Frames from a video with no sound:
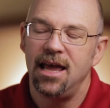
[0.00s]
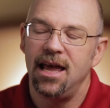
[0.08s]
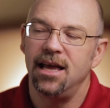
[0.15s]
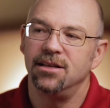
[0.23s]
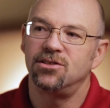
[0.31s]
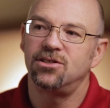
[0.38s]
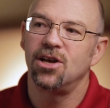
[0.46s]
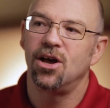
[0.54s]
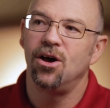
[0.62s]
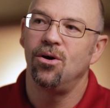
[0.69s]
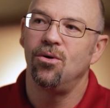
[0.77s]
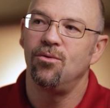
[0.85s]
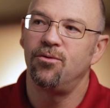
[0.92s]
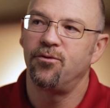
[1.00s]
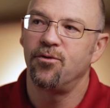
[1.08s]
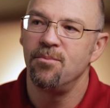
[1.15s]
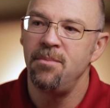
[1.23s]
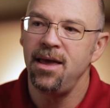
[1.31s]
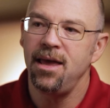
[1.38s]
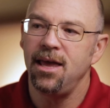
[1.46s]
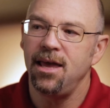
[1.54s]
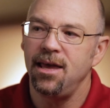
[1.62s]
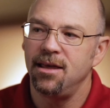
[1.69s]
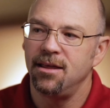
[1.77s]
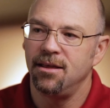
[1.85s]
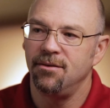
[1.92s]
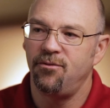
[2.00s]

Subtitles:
And so for me,